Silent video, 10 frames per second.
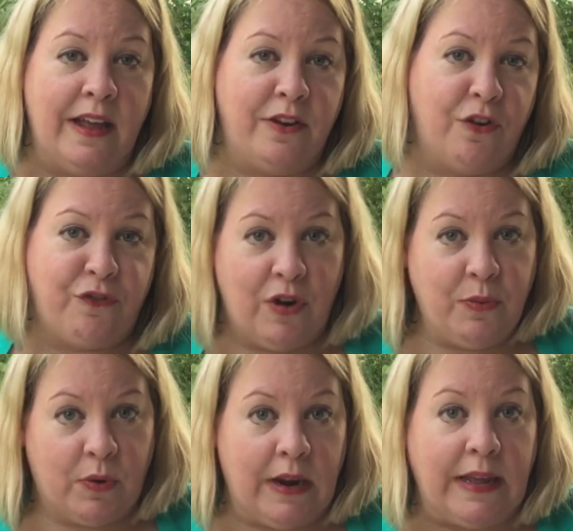your
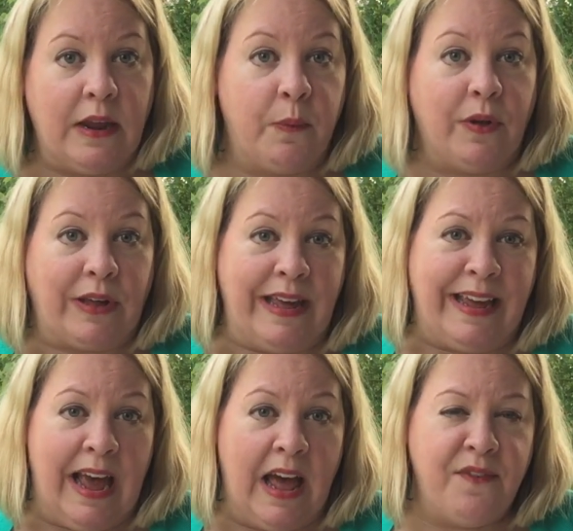friends were going to get a real
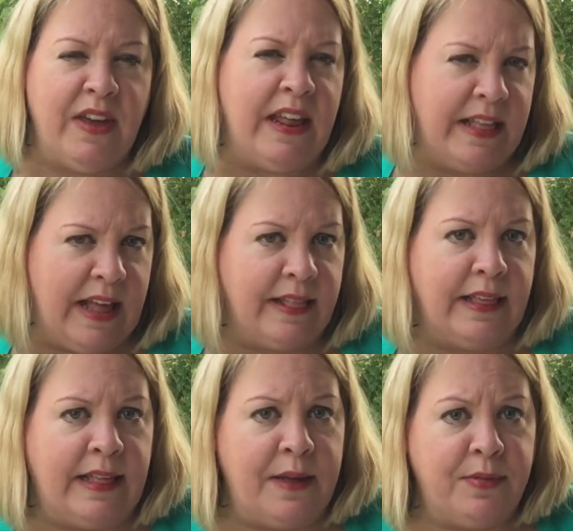kick out of it, is that the
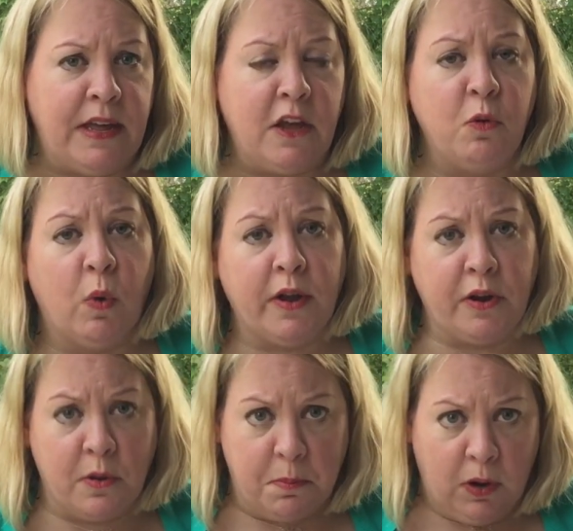same thing you'd want
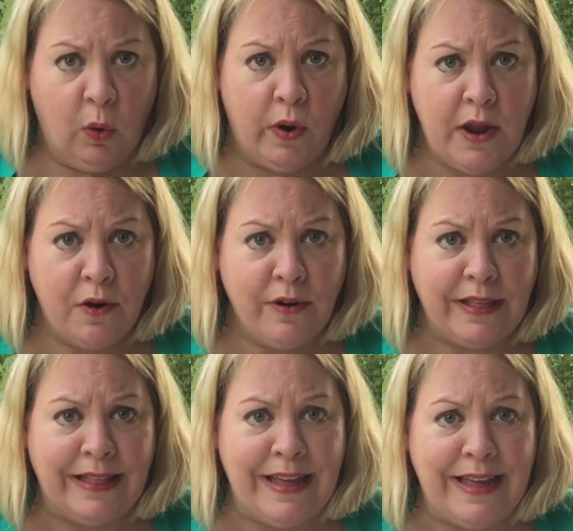your employer to
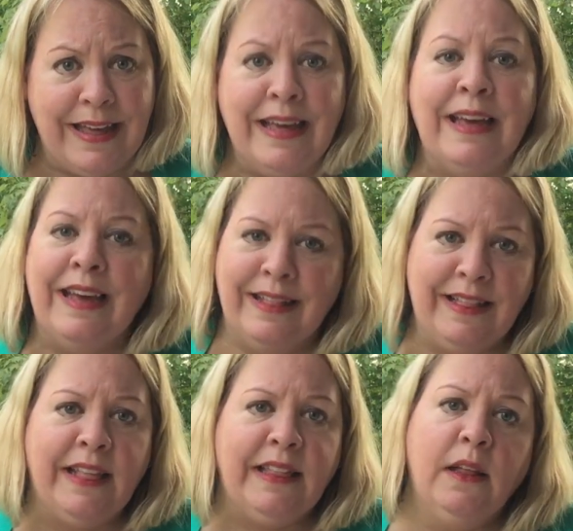see?
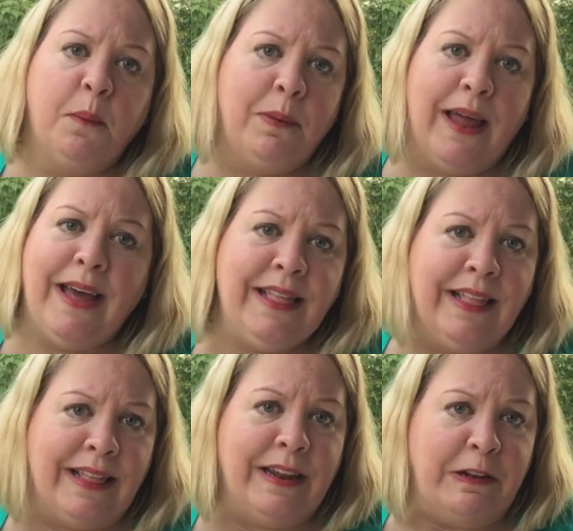That still applies
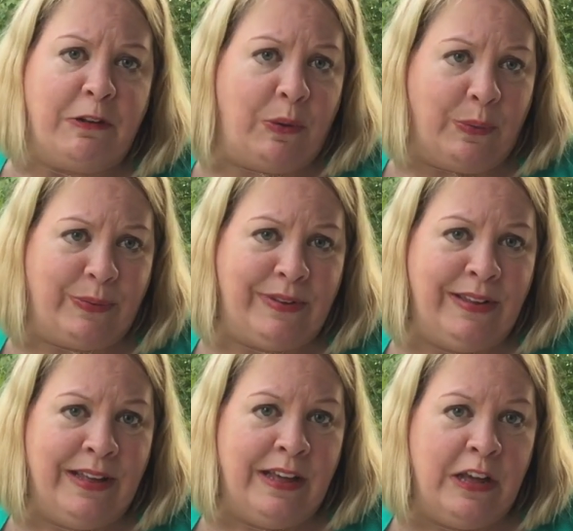as an adult.
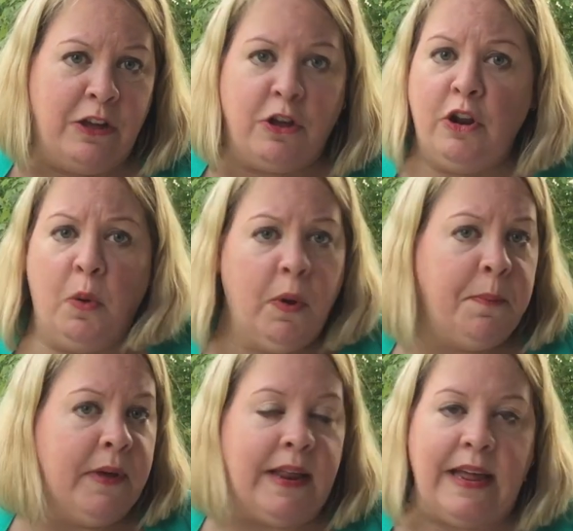You don't
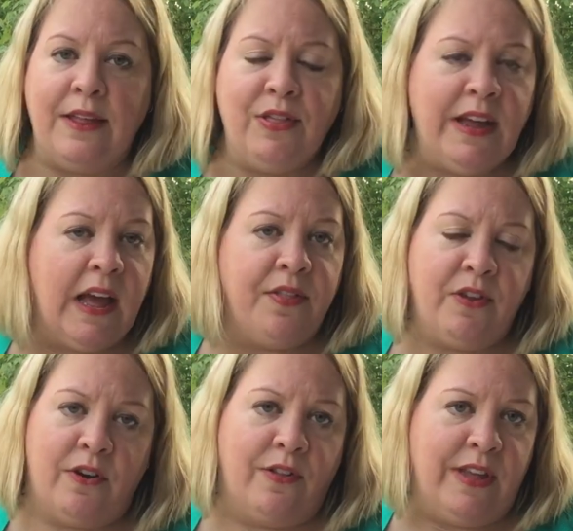want to put anything out
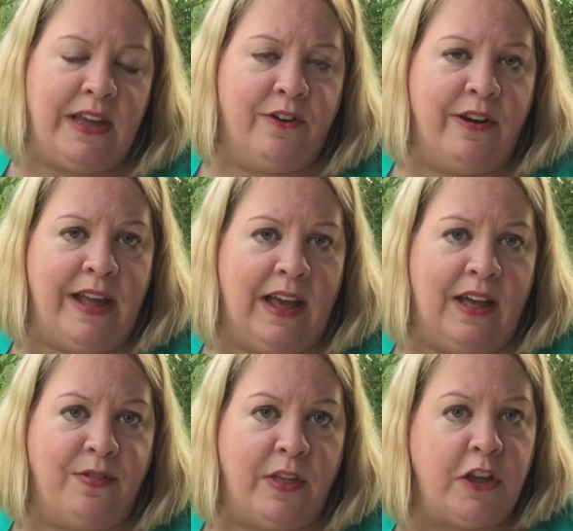there on the
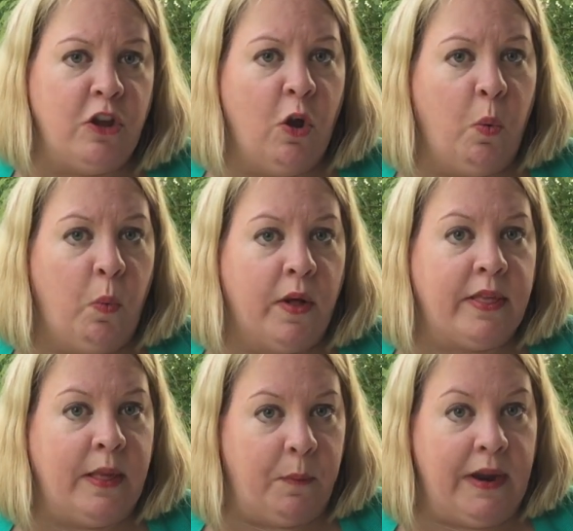internet that you don't want
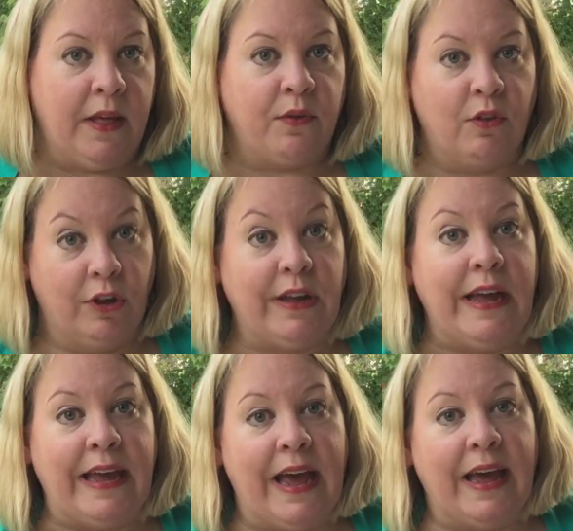someone else
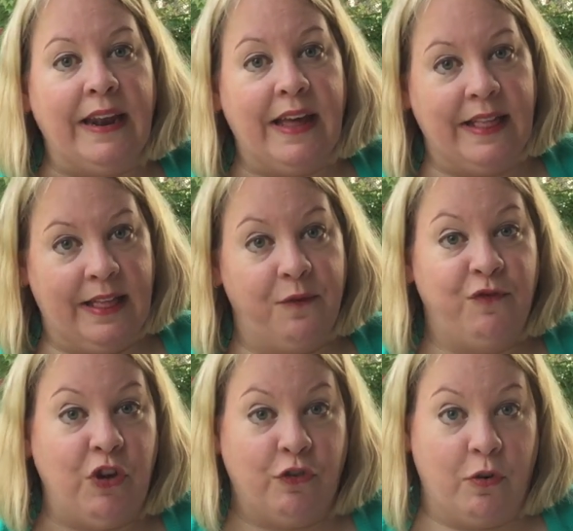looking at some
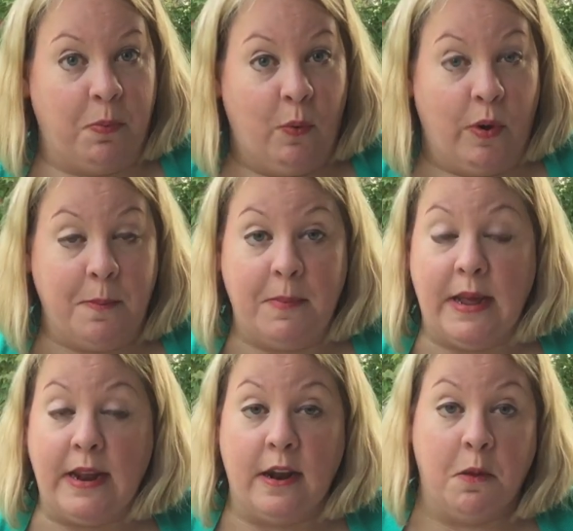future point,
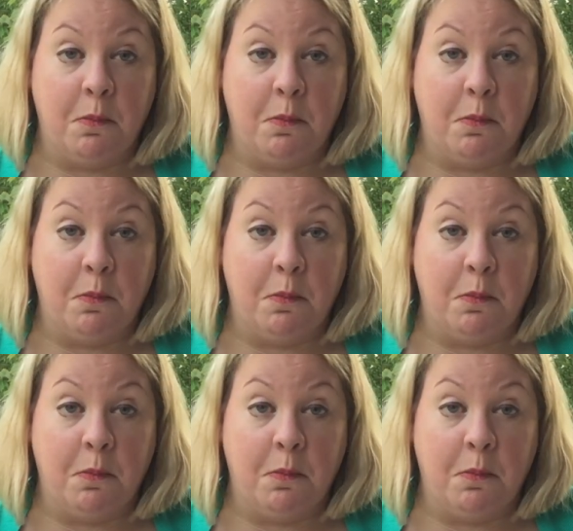be it an